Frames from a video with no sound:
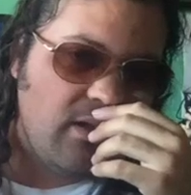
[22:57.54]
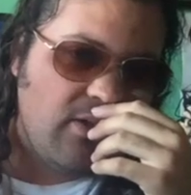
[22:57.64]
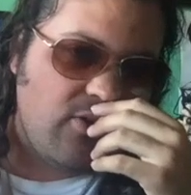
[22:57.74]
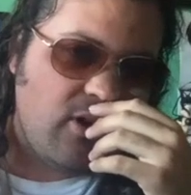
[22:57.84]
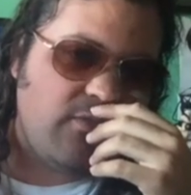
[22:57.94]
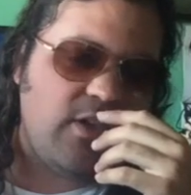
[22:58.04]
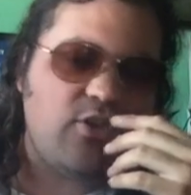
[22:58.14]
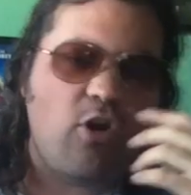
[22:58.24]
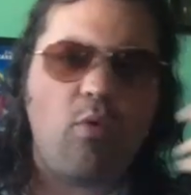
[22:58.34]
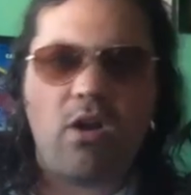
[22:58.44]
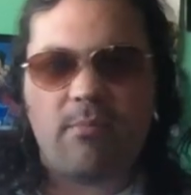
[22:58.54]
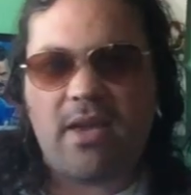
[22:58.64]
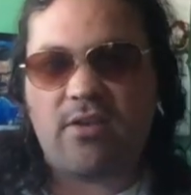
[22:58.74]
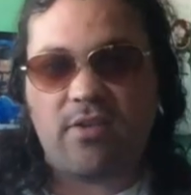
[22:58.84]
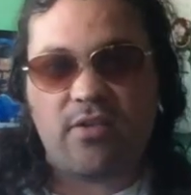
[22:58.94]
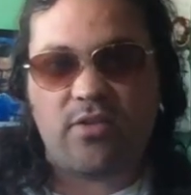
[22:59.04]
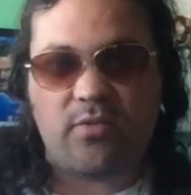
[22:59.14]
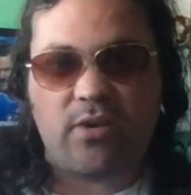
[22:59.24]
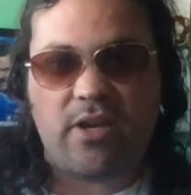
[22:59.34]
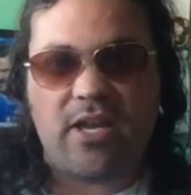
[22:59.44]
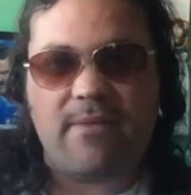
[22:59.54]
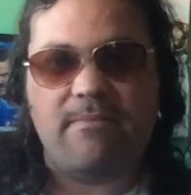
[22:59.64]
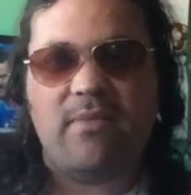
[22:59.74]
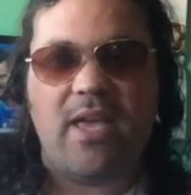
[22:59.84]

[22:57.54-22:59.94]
So if they don't want to make a season 3,